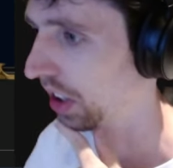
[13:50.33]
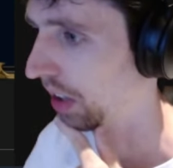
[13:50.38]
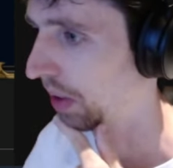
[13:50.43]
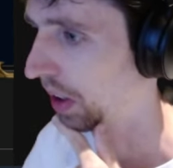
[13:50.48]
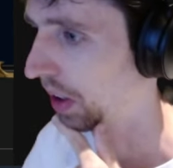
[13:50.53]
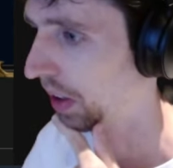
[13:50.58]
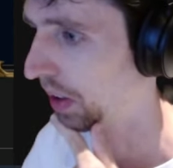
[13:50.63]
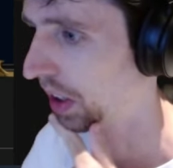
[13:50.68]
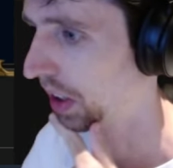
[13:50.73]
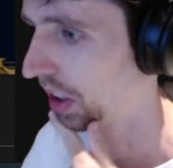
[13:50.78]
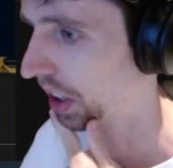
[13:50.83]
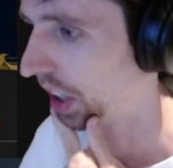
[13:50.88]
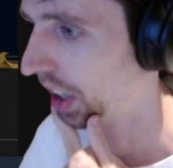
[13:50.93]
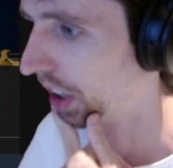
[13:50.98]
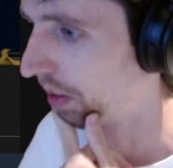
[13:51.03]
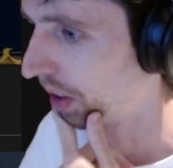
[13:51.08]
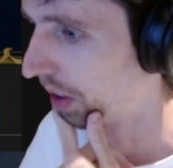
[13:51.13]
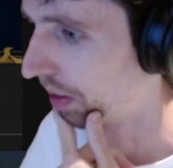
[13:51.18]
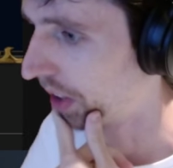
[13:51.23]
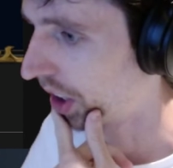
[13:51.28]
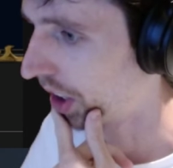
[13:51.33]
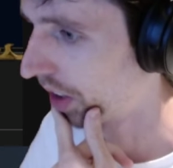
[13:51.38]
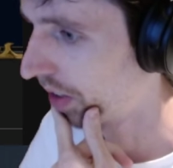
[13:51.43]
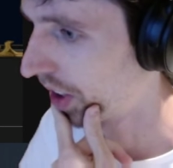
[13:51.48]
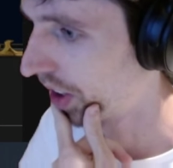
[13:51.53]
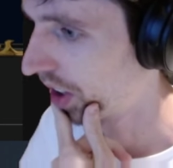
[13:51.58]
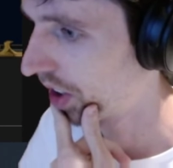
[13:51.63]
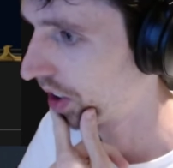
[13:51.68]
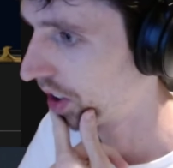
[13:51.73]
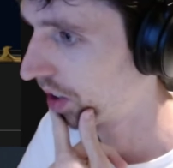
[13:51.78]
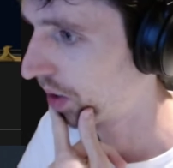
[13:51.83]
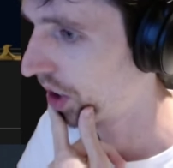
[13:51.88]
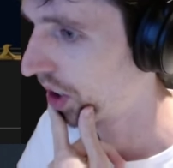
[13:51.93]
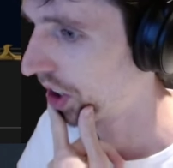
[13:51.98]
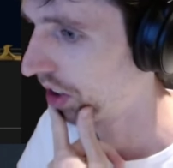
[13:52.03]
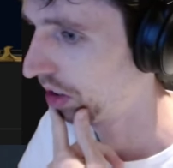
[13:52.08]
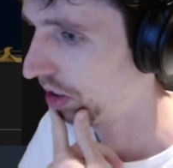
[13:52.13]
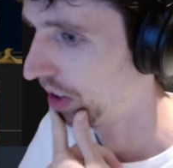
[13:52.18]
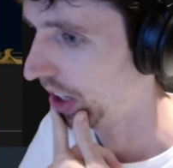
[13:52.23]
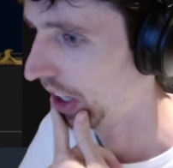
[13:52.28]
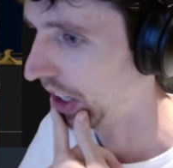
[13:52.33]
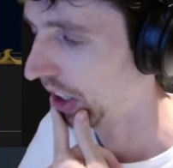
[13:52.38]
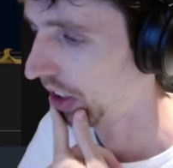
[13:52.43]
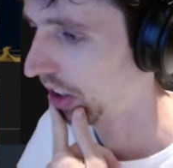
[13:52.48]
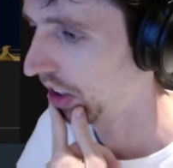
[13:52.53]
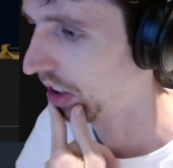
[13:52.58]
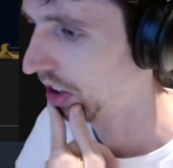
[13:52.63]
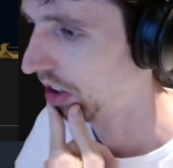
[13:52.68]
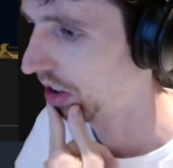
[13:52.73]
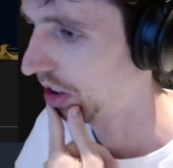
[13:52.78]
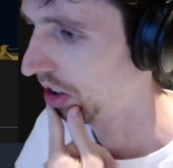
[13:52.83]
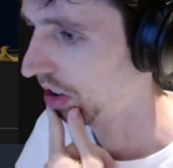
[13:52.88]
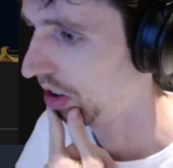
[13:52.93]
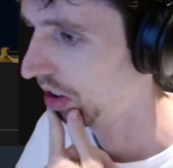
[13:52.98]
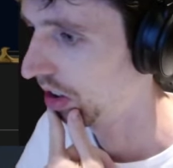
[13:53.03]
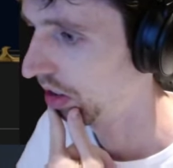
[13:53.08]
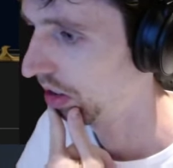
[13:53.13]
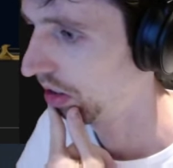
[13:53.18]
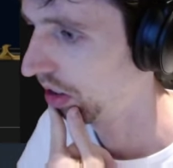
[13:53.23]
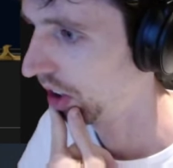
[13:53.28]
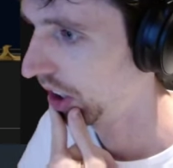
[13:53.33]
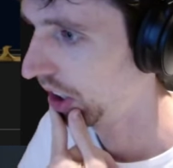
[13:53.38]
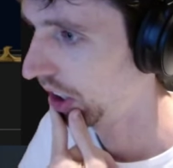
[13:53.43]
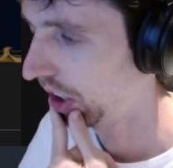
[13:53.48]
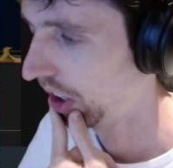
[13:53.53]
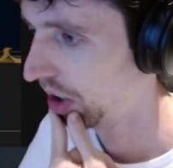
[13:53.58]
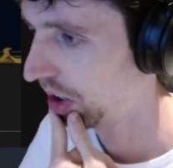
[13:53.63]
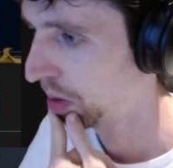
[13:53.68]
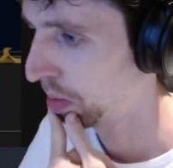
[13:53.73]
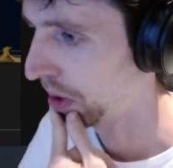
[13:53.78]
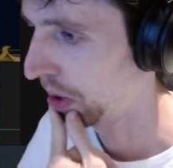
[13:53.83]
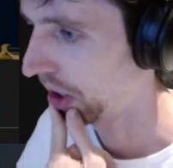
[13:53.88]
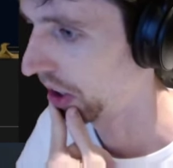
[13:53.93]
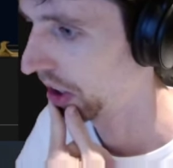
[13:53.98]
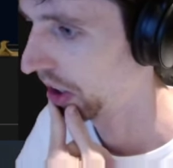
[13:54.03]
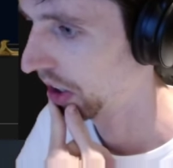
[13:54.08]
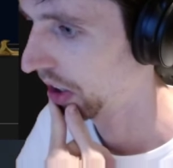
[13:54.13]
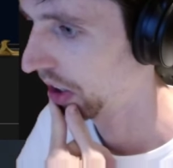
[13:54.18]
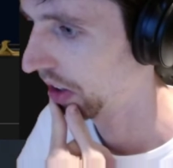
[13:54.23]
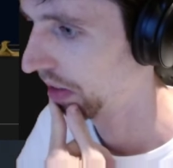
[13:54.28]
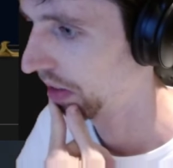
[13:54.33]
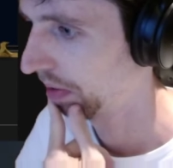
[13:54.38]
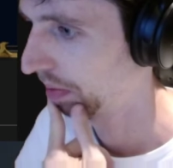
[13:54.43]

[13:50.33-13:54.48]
I probably want Arcane Bombardment, which gives me access to Radiant Spark.